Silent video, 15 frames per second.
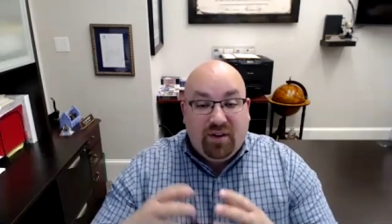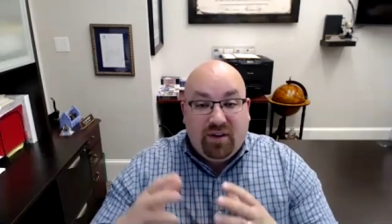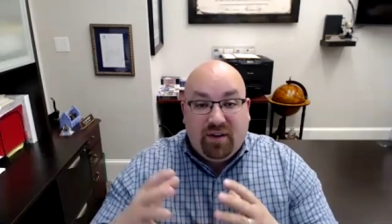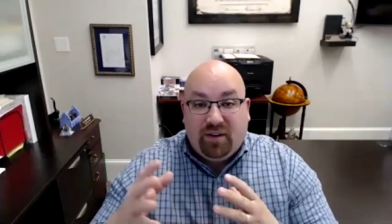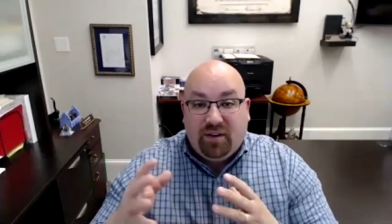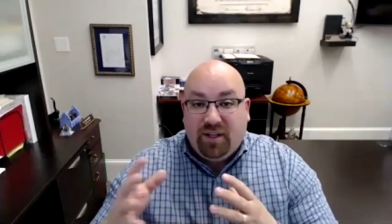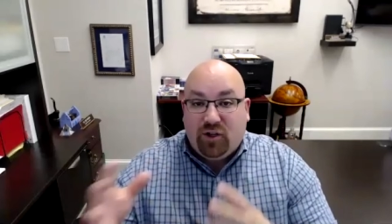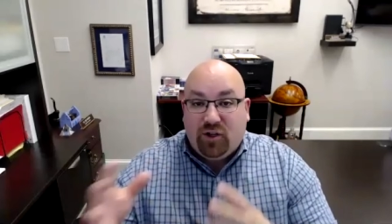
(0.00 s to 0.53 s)

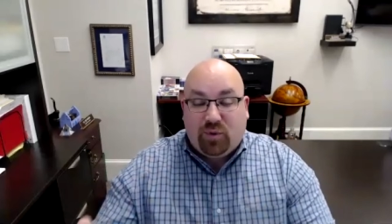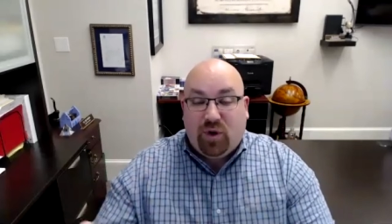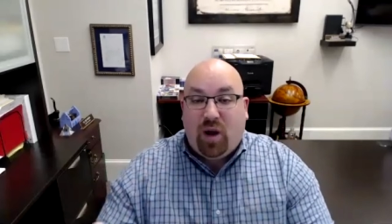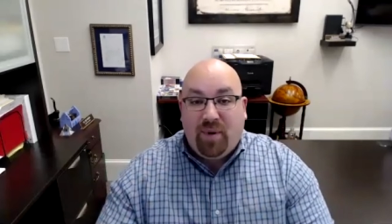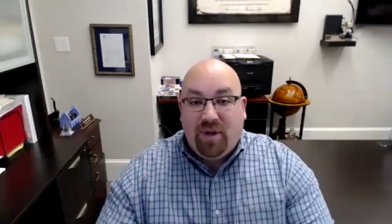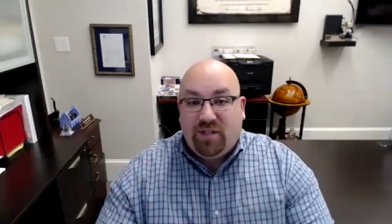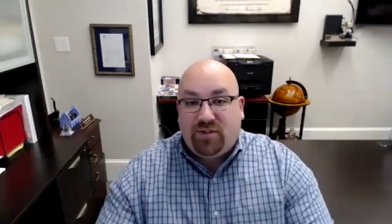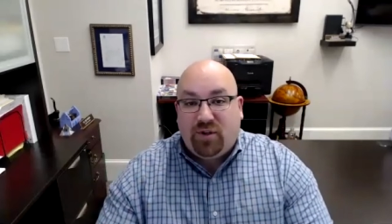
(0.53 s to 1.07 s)
uh,
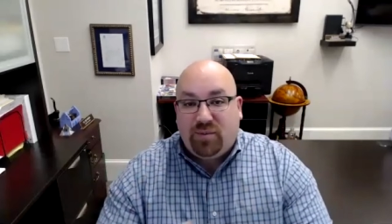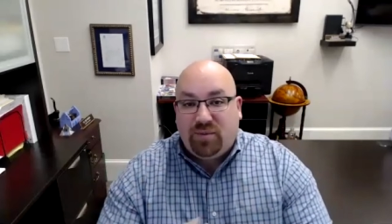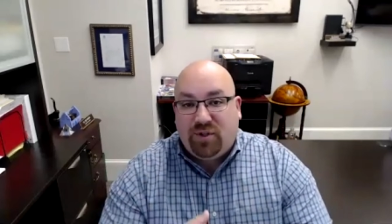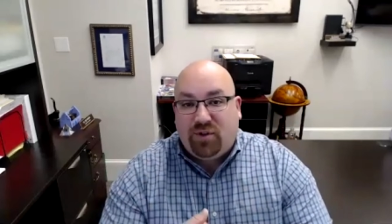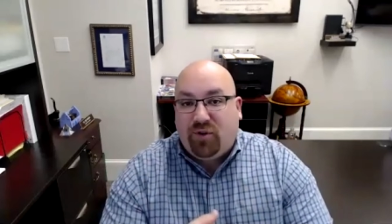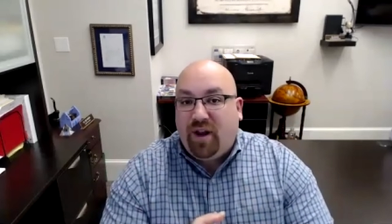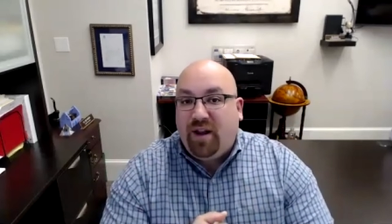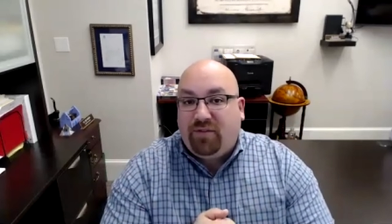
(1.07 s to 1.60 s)
Properties Group's
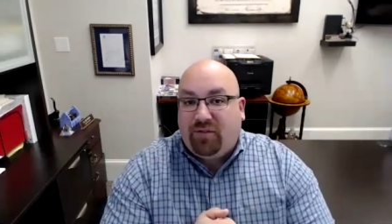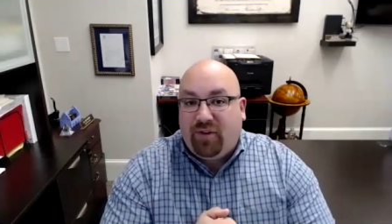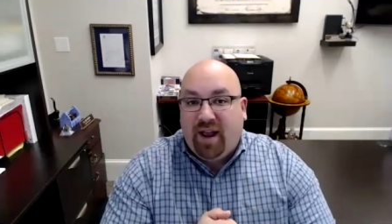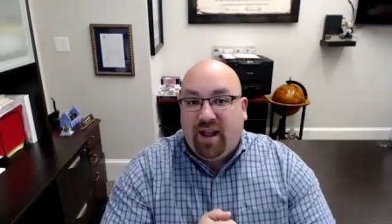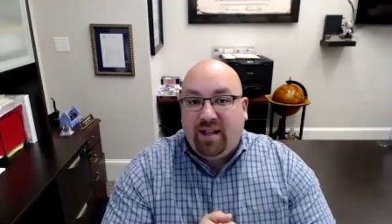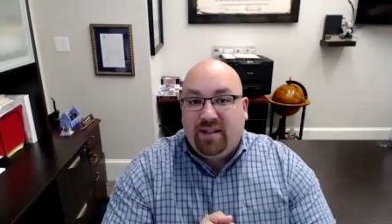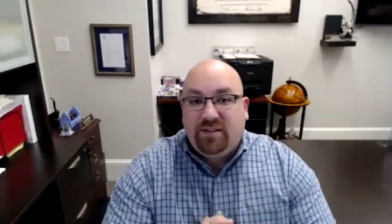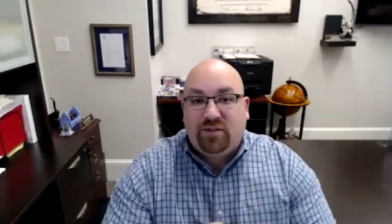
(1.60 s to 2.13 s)
great
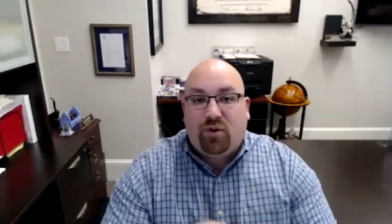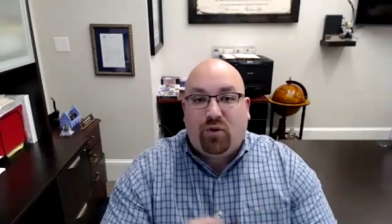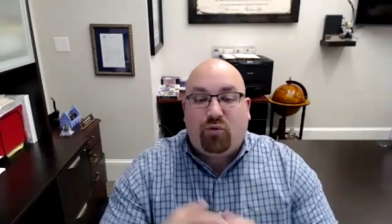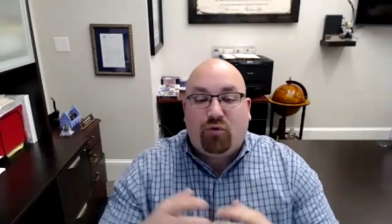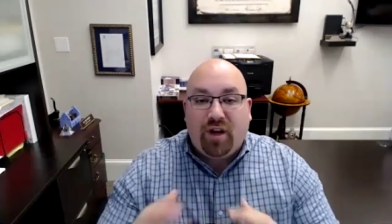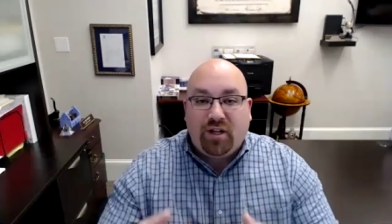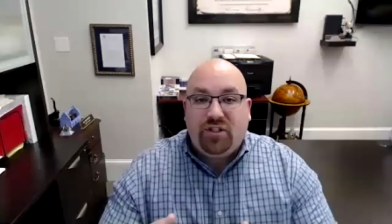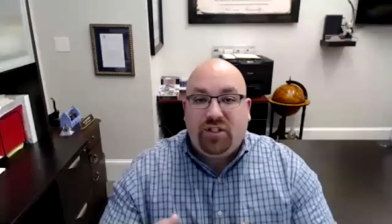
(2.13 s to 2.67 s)
friends,
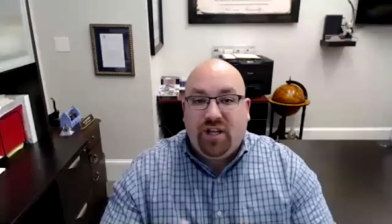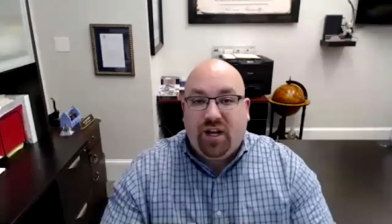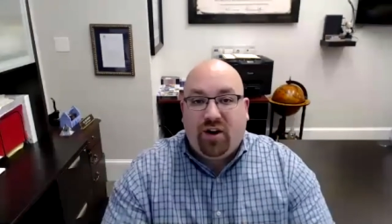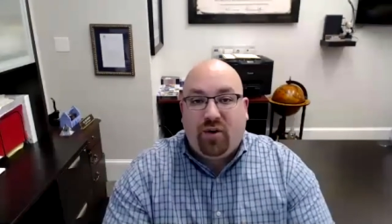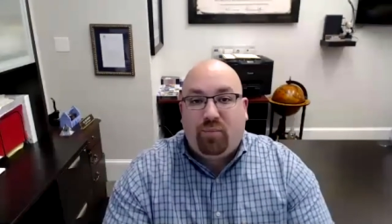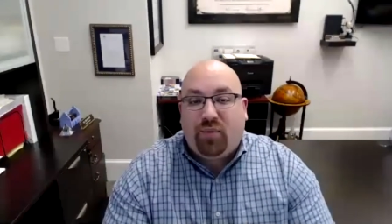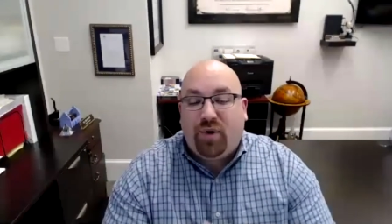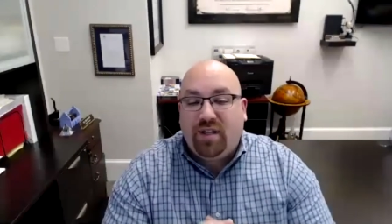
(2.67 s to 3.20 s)
Rick
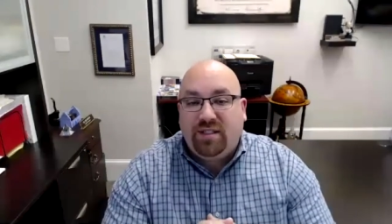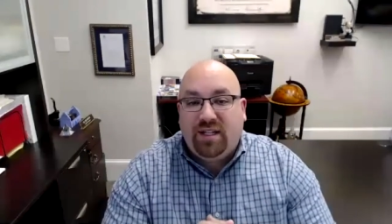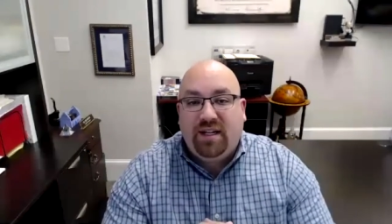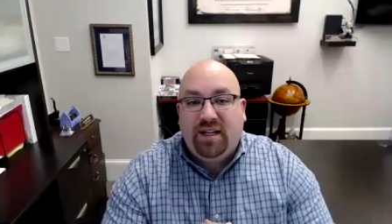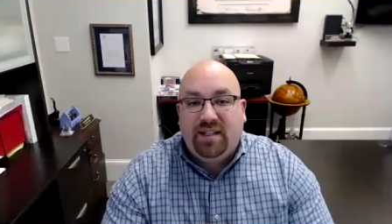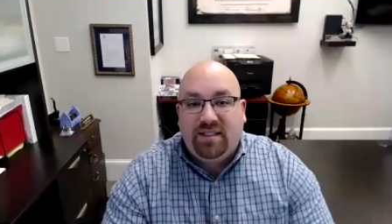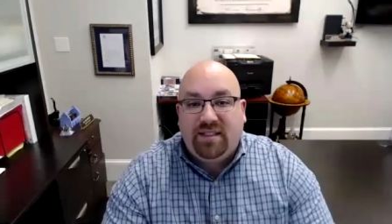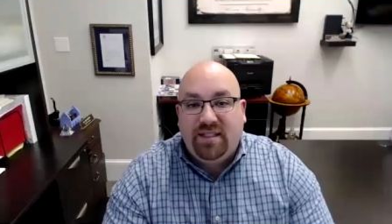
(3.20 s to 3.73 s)
Scherer,
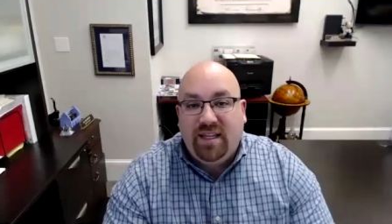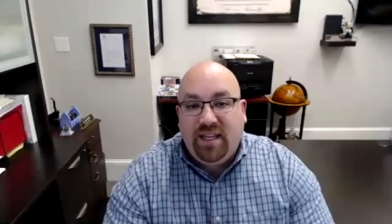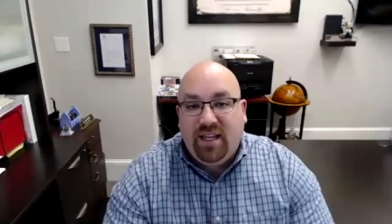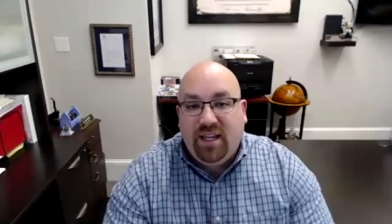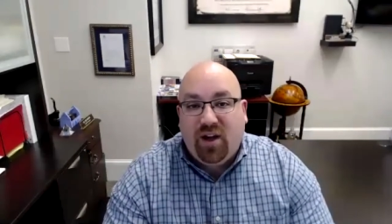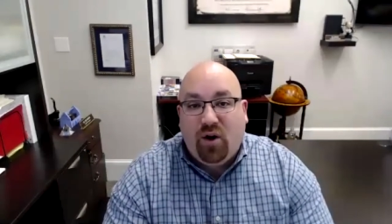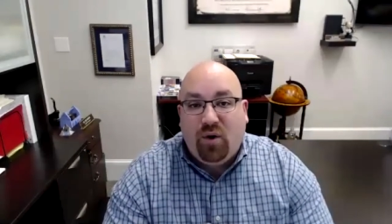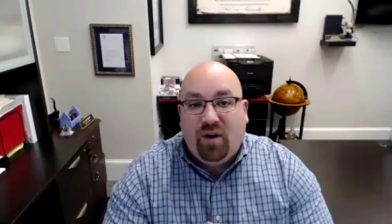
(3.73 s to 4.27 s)
President and
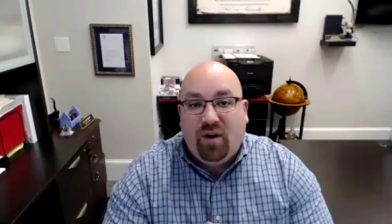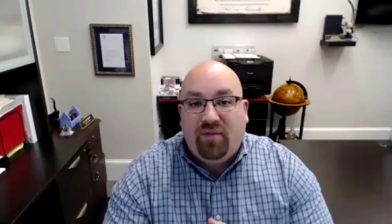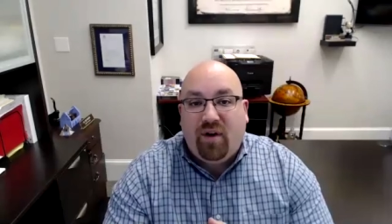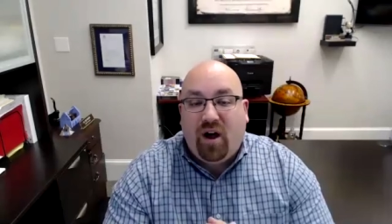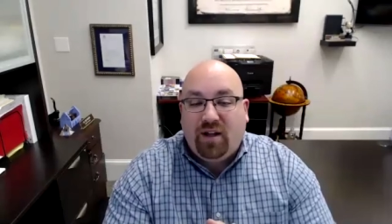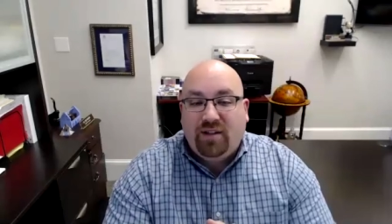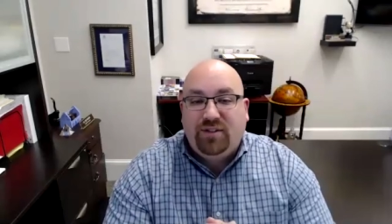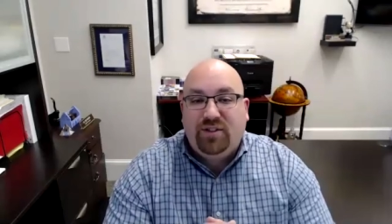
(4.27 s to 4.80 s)
CEO of
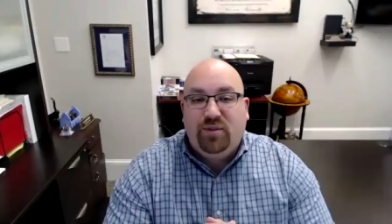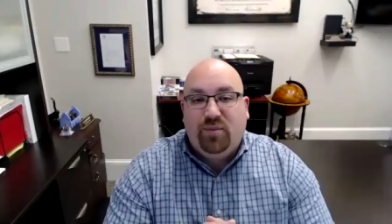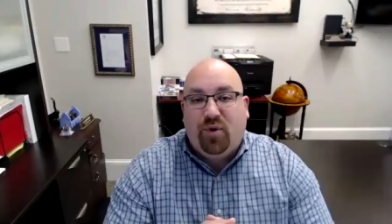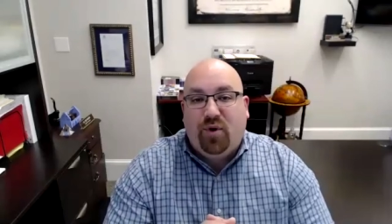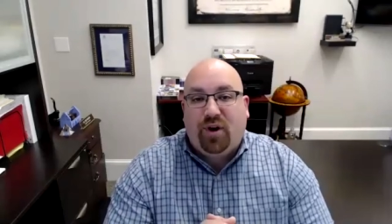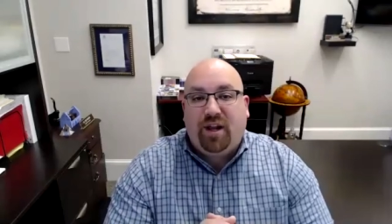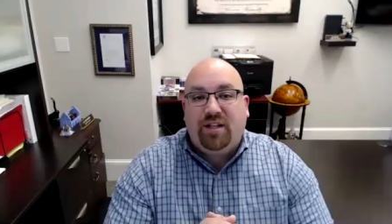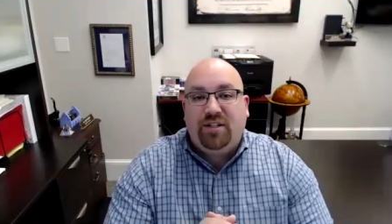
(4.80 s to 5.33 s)
Onto
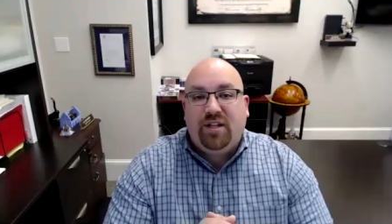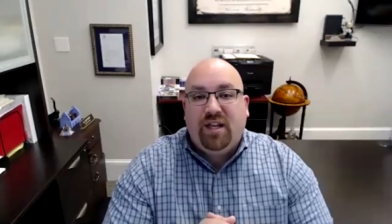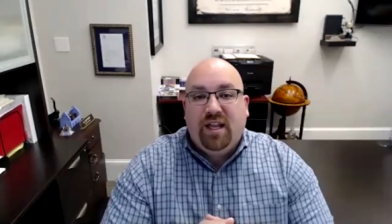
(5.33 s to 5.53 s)
Mortgage,